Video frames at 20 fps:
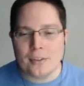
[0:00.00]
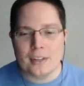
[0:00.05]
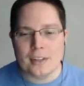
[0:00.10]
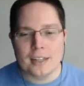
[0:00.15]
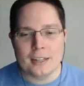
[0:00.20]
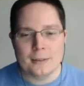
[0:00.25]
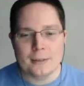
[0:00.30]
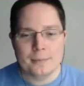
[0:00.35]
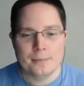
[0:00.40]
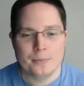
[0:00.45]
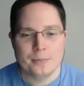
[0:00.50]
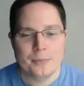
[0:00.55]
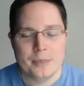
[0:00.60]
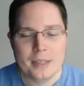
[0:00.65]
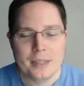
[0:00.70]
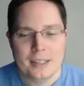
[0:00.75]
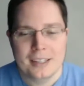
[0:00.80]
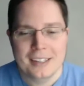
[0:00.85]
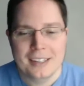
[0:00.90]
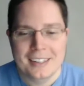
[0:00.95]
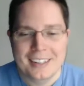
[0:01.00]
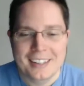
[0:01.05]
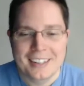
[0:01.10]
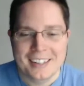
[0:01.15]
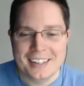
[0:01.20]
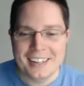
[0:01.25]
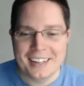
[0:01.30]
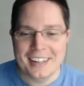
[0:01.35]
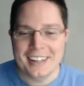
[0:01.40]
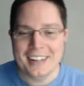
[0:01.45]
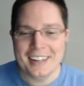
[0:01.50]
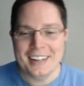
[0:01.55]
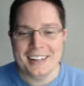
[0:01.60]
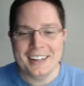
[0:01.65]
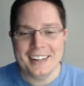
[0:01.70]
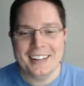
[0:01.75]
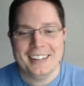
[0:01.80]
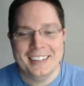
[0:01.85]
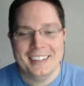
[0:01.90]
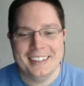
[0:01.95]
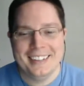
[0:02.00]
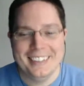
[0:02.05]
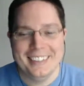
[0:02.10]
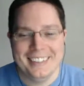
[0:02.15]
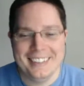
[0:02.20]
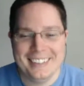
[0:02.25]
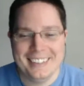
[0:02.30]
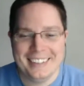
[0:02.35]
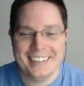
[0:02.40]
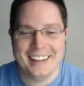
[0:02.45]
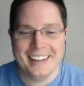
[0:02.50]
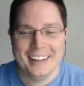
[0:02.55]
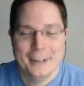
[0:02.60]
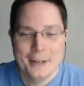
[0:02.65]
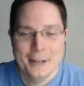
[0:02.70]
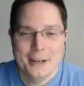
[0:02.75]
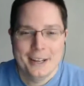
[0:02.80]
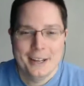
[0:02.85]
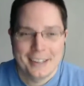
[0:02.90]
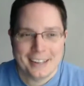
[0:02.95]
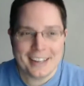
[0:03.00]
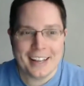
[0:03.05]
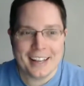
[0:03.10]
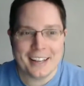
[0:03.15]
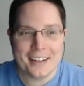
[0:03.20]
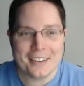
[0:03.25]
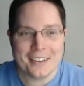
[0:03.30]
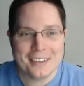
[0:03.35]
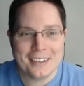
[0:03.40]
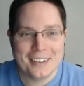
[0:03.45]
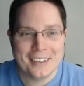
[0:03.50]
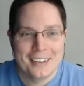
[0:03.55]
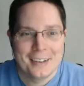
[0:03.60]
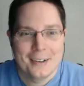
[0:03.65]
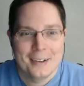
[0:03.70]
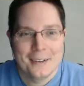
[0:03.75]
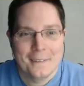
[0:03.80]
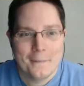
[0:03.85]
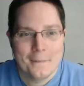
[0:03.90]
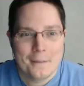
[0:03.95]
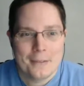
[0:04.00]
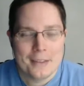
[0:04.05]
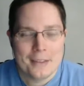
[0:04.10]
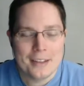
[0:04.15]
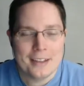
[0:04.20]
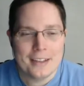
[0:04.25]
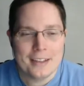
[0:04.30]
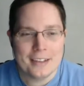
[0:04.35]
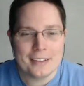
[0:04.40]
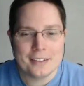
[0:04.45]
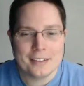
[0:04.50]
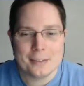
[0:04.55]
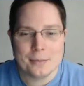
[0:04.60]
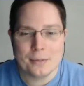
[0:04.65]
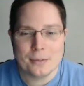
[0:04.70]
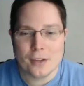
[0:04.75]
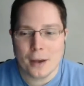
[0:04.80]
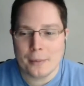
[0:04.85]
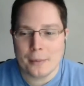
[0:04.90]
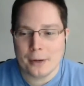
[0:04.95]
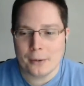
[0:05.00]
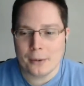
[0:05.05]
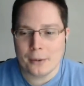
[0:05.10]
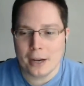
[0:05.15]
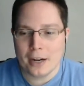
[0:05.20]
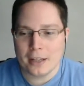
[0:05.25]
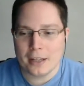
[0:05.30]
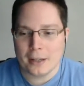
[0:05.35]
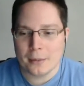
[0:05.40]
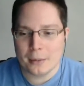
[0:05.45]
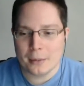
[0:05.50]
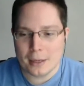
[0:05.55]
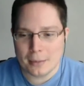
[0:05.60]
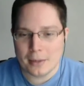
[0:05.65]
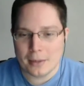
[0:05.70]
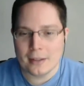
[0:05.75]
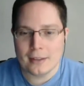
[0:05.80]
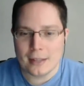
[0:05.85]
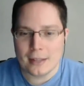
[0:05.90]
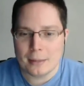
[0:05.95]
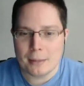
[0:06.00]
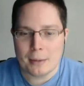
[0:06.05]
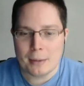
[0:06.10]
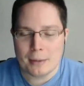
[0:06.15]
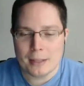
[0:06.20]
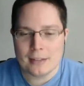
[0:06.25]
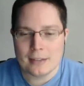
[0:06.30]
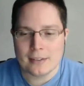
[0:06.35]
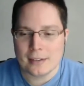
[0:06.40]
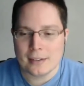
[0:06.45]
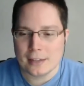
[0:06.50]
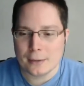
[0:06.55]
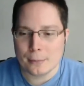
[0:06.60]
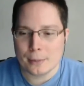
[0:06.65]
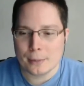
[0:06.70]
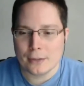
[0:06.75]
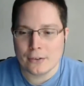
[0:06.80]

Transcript: now. uh, yeah, yeah. The, the, there's some zombie erotica, maybe that. Maybe that's the next big